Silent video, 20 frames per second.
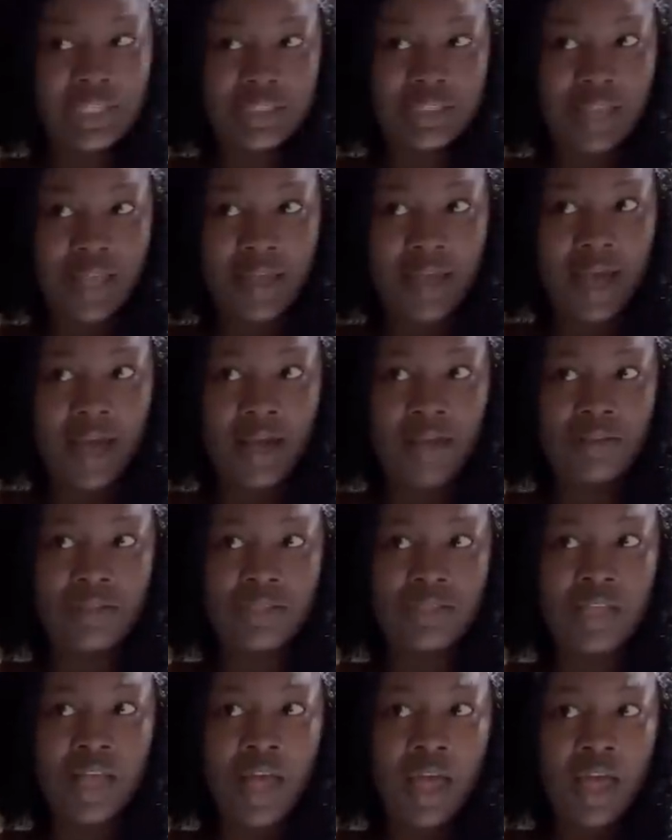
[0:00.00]

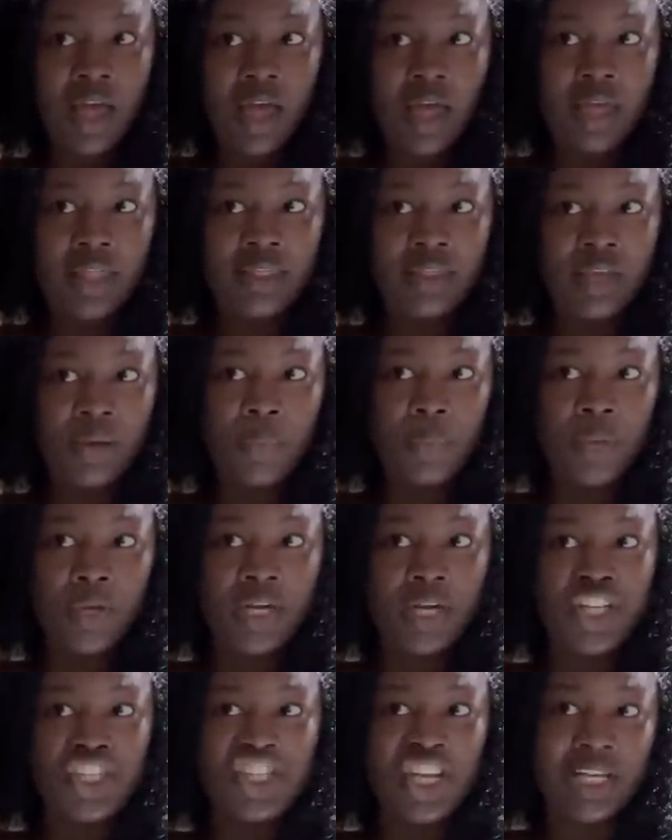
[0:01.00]
steakhouse and then we're
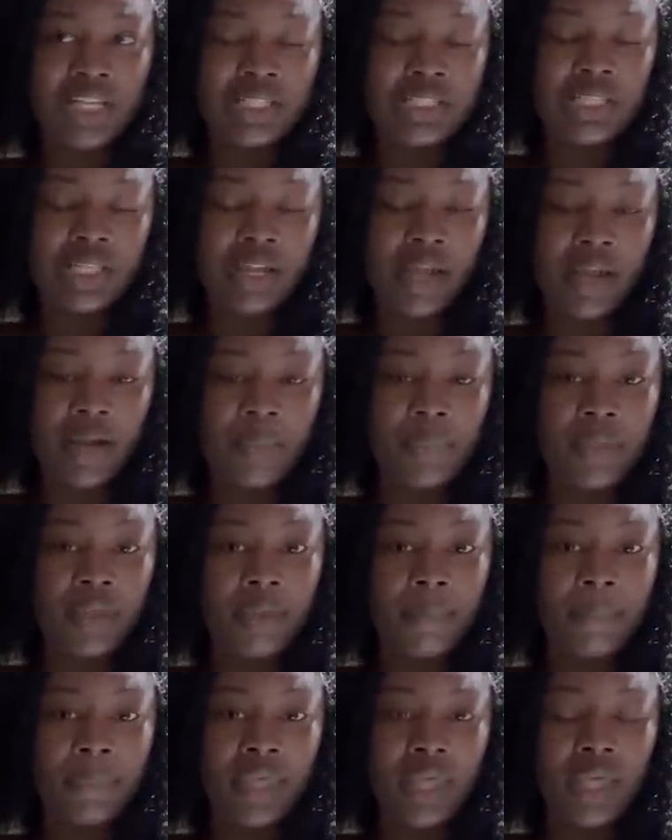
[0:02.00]
gonna check into the
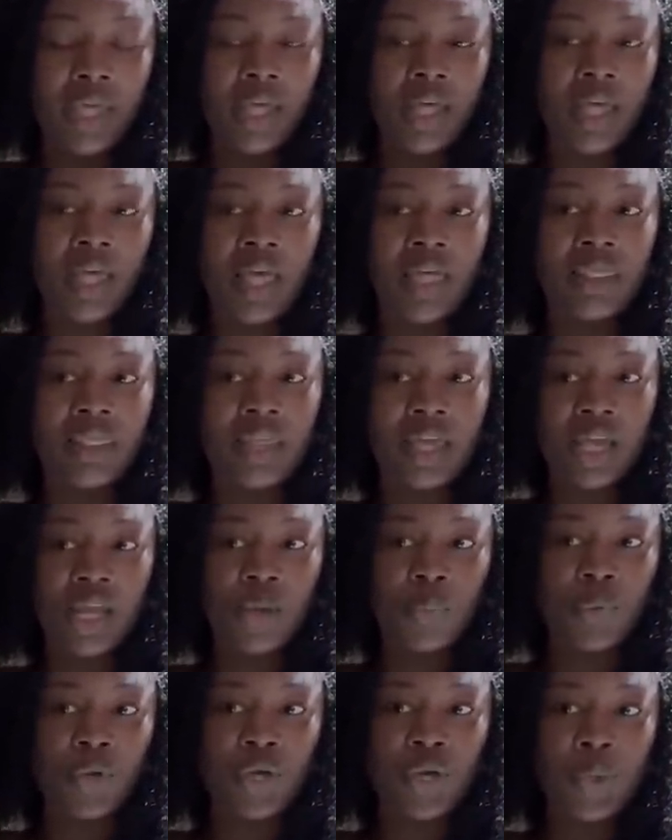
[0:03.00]
airbnb and
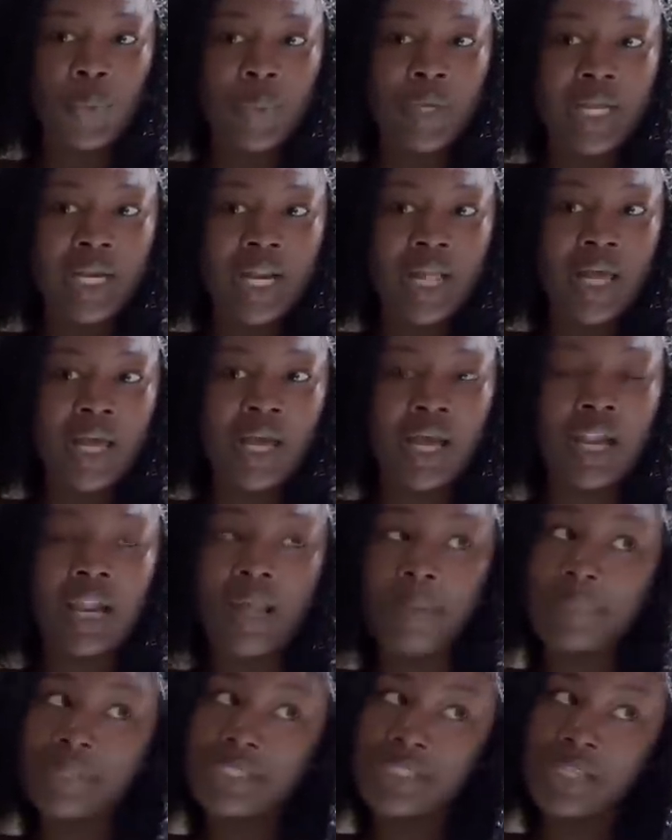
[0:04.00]
then we're going
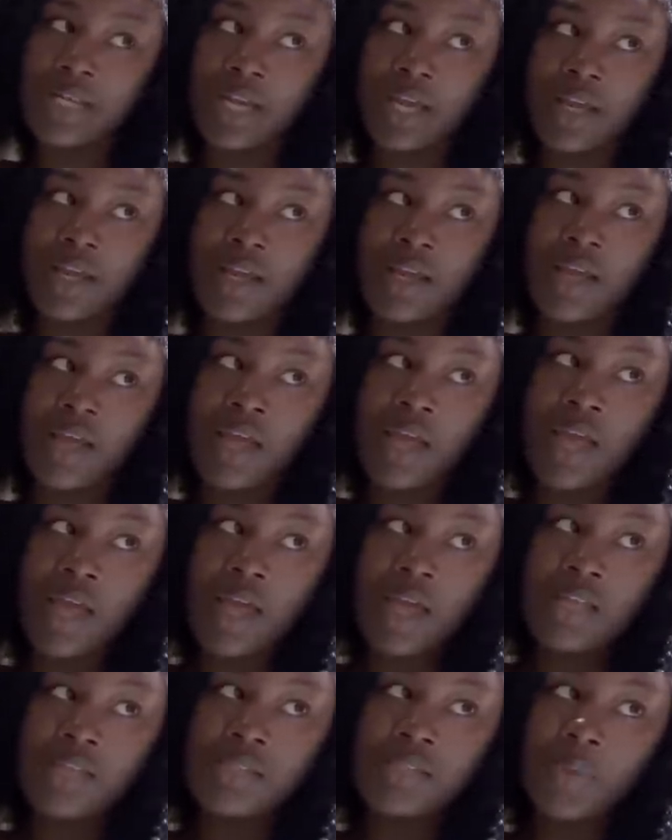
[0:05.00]
clubbing tonight
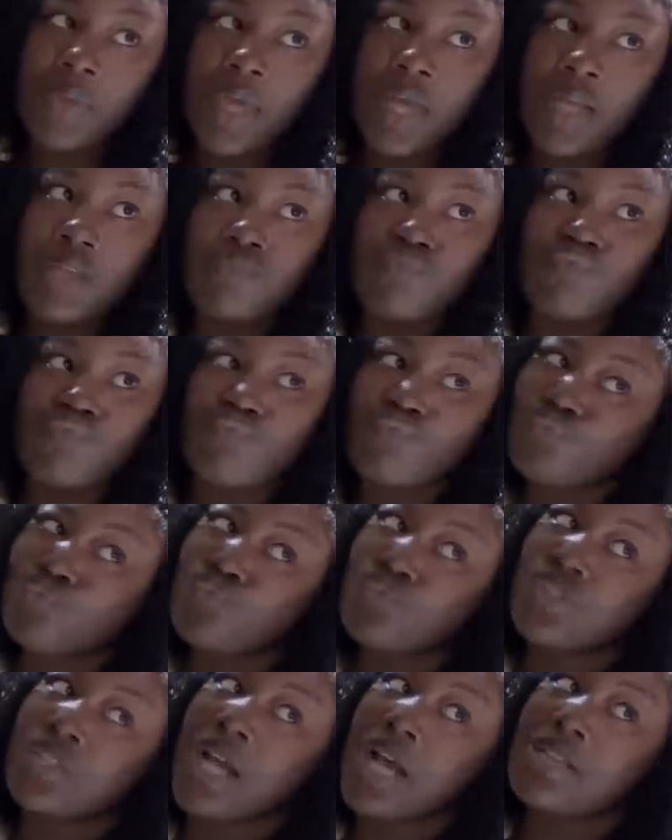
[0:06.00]
so yeah
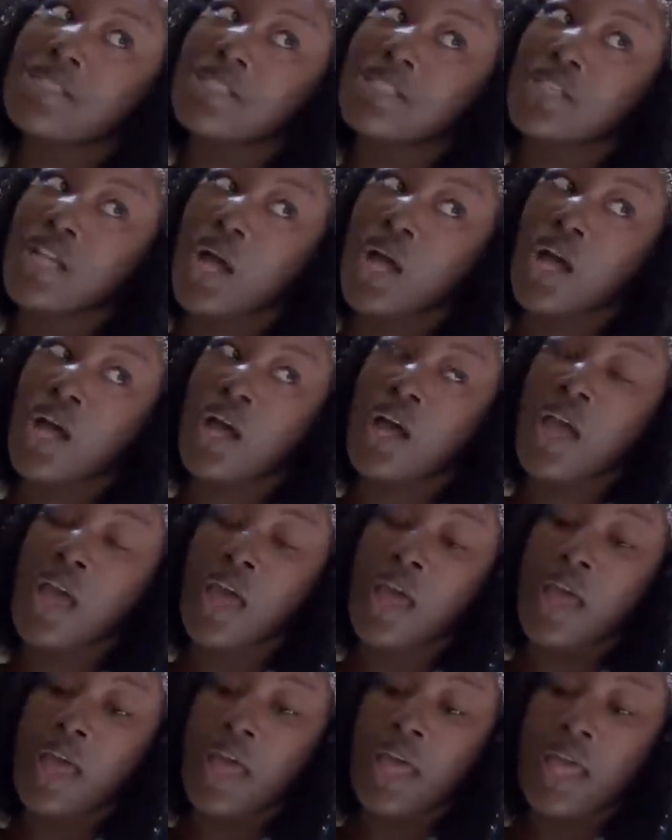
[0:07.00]
i'll see y'all
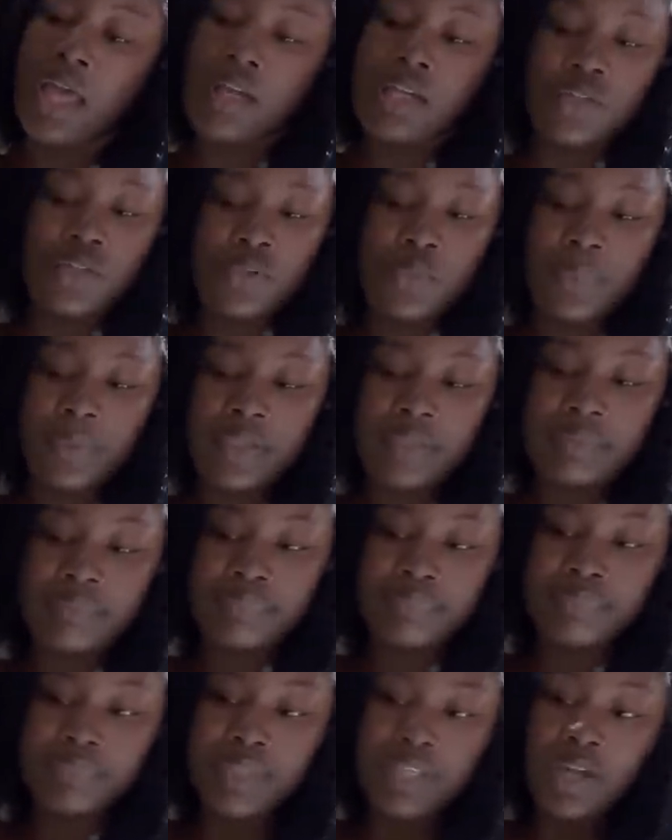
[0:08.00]
in a little bit.
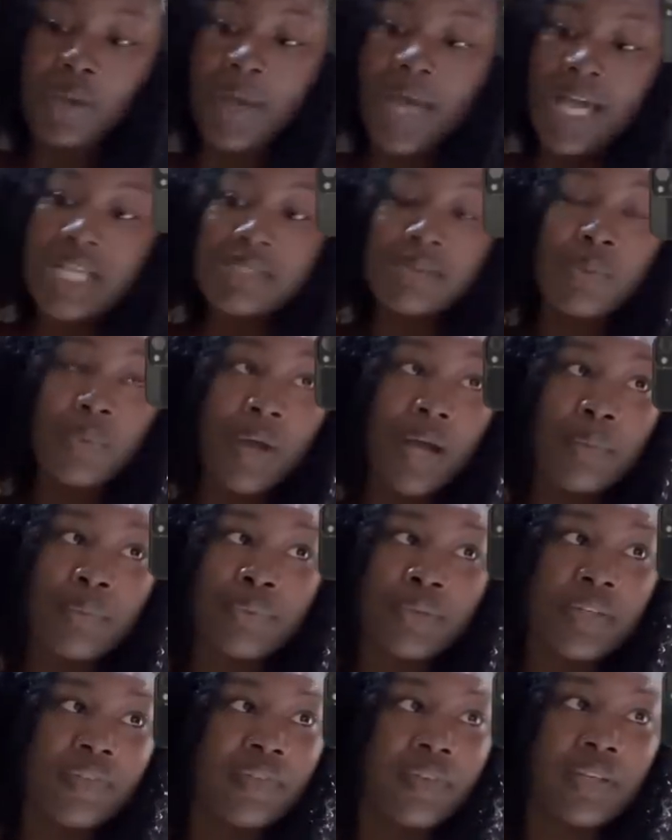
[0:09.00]
And I'll ask you why I'm
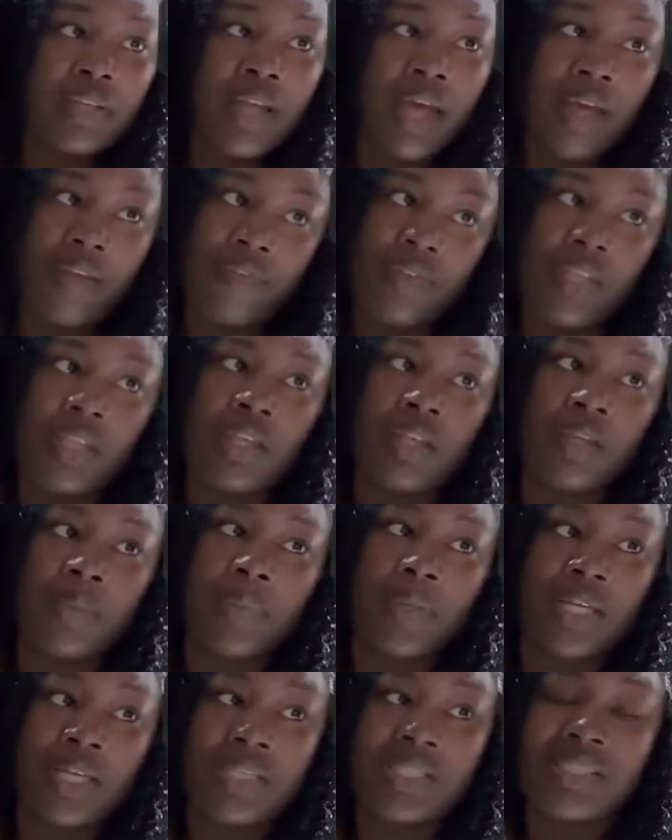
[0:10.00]
breathing heavy
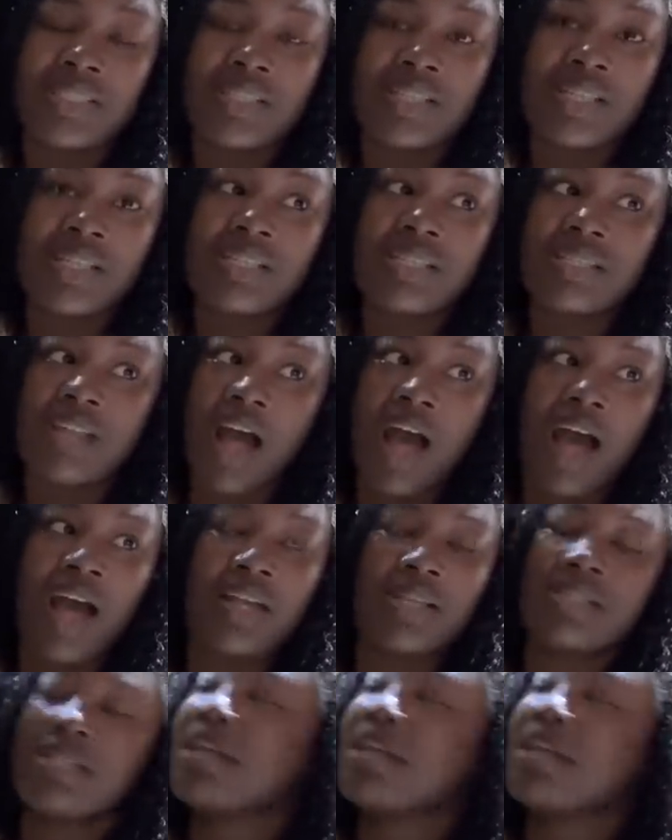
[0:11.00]
because it's hot as